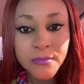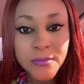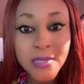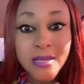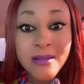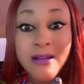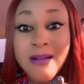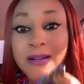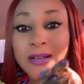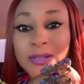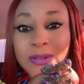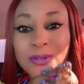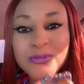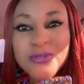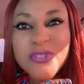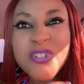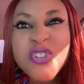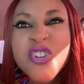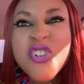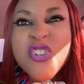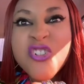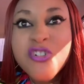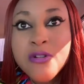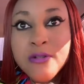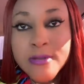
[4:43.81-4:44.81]
You call on
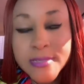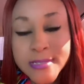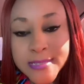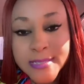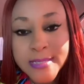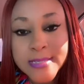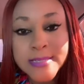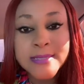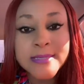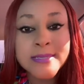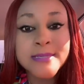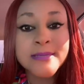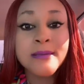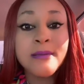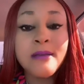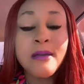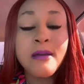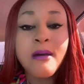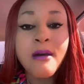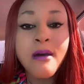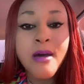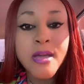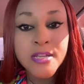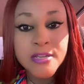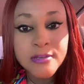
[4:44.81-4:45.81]
curses
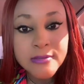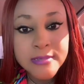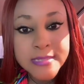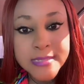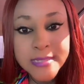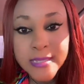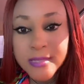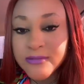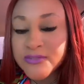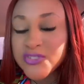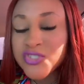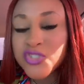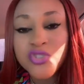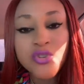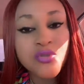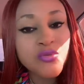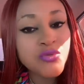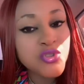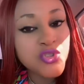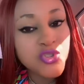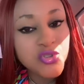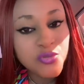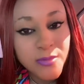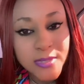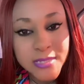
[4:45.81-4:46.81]
on yourselves.
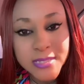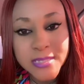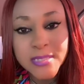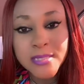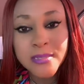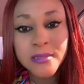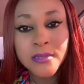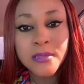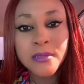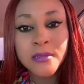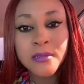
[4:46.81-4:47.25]
Don't do it.